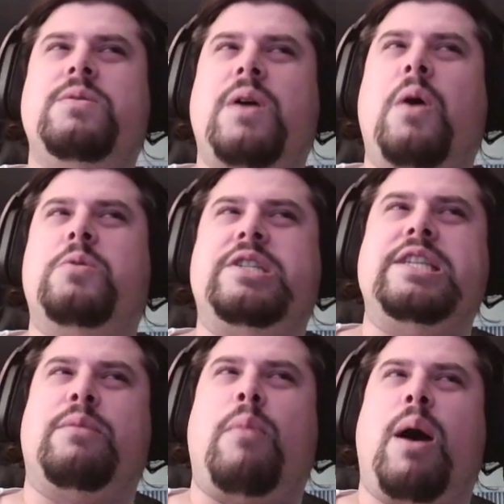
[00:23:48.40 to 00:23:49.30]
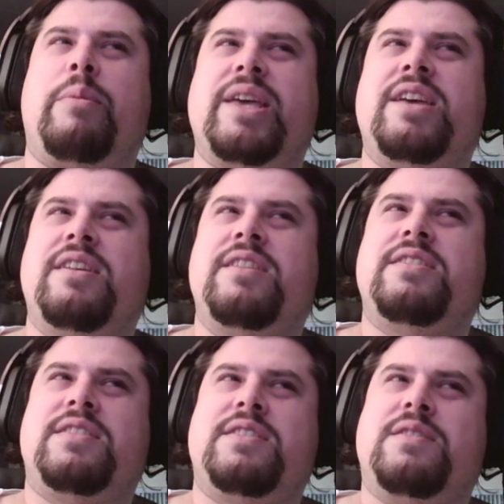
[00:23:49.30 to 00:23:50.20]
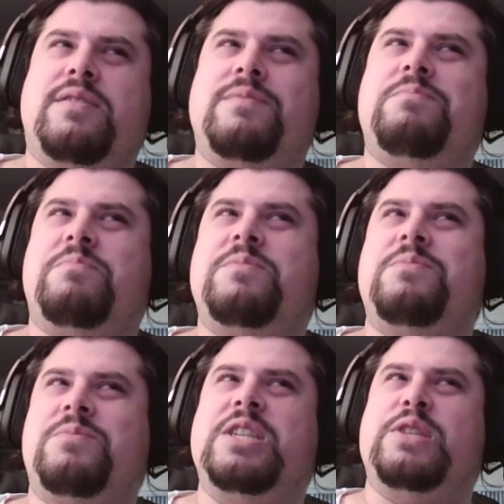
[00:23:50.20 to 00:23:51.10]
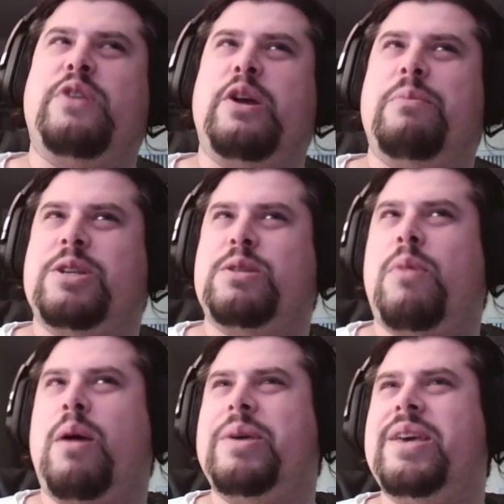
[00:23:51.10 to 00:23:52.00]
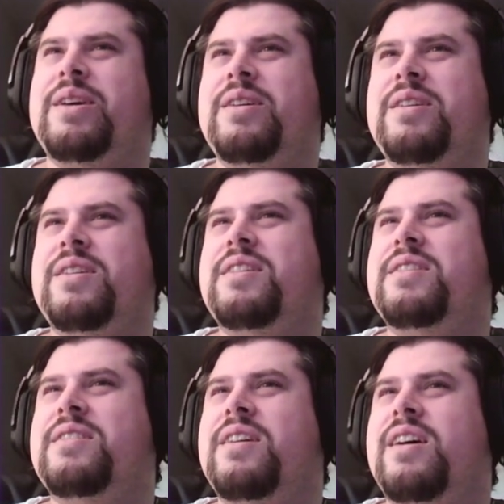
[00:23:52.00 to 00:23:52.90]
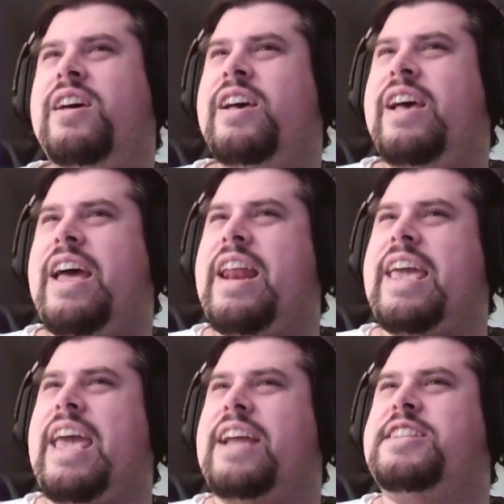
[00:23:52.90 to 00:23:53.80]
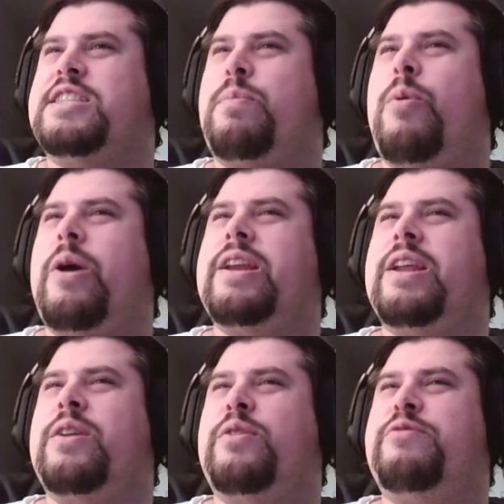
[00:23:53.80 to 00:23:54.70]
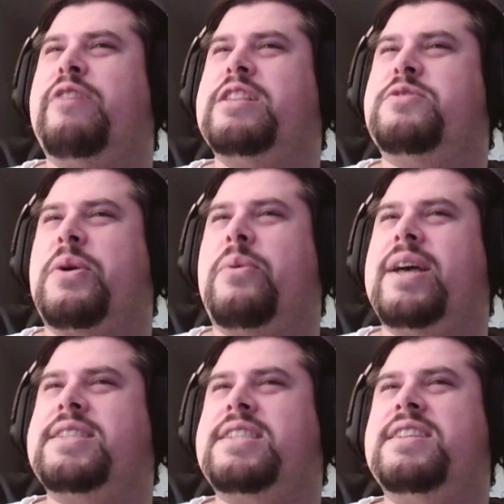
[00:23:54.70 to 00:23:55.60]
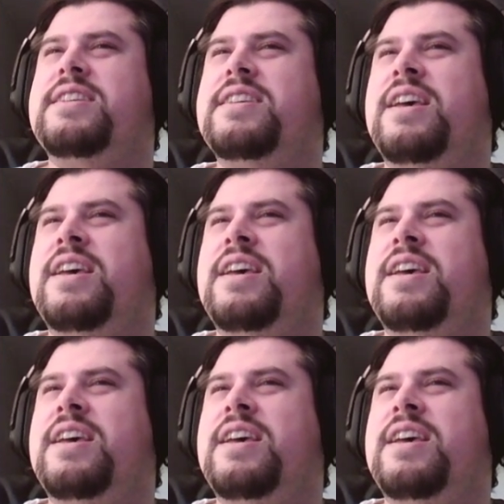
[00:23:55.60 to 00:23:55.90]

Oh, she's a mommy. She's very much a mommy. And I can't disappoint an old friend's request.